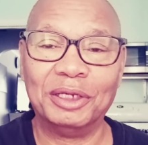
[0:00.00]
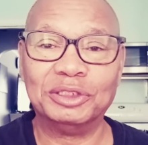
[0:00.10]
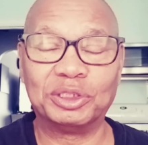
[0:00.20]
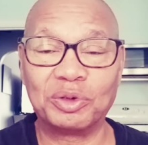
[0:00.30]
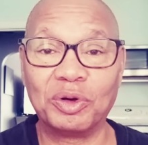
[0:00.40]

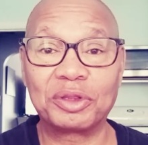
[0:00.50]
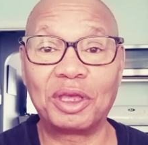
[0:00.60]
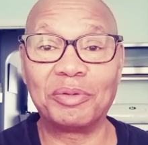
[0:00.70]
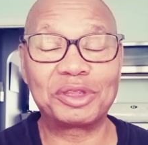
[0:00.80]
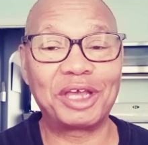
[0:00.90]
Shakur
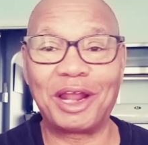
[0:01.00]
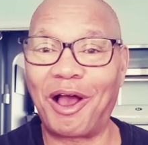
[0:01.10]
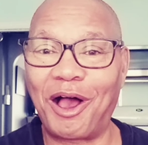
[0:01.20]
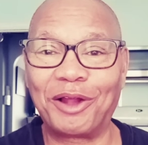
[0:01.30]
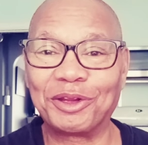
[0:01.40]
Stevenson got
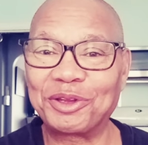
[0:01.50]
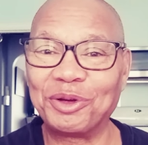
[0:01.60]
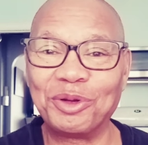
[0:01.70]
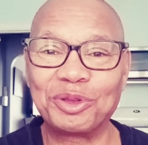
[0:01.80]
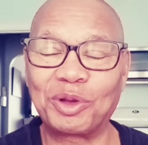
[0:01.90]
all the
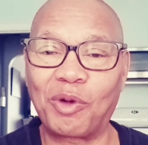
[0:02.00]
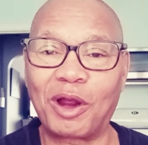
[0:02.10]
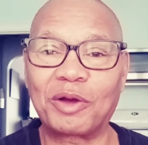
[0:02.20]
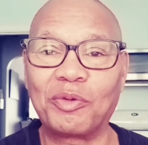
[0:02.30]
tools to work